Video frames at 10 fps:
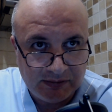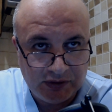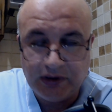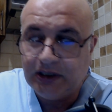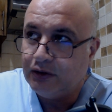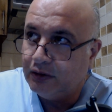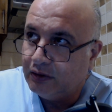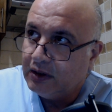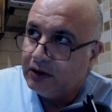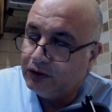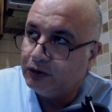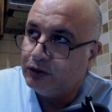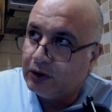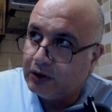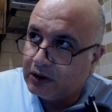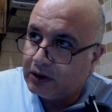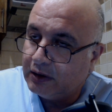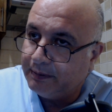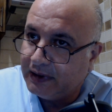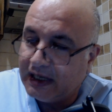during to, due to
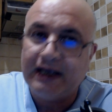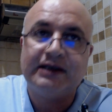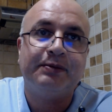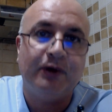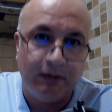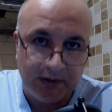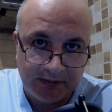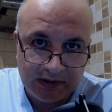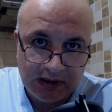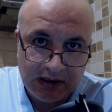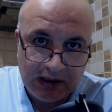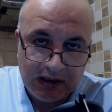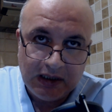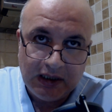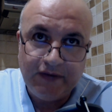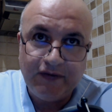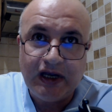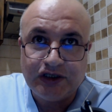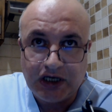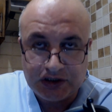compliance problem. If
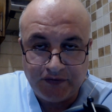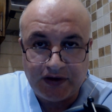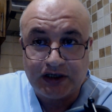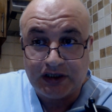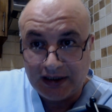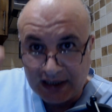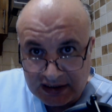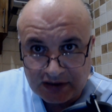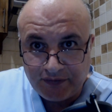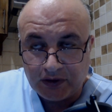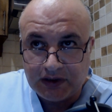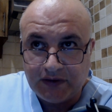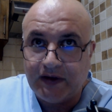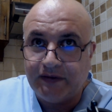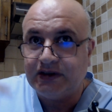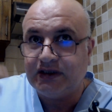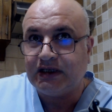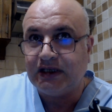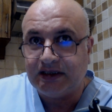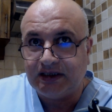ejection fraction less than 45, this is a
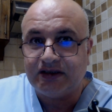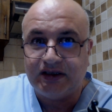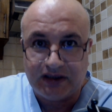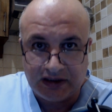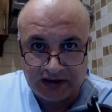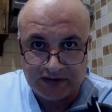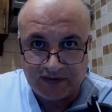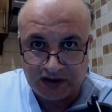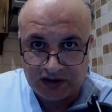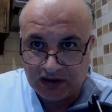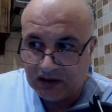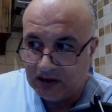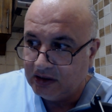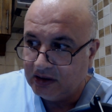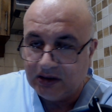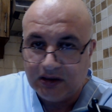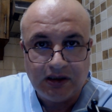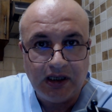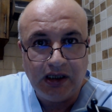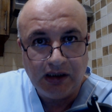classic systolic dysfunction.
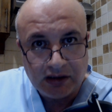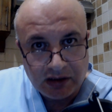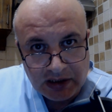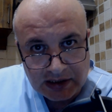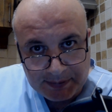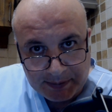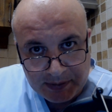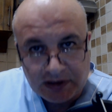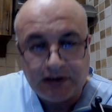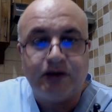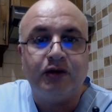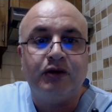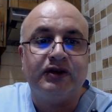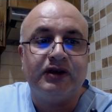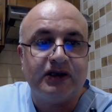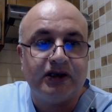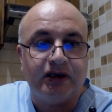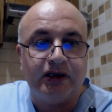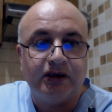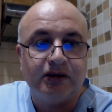Huh? Incapability to do systole.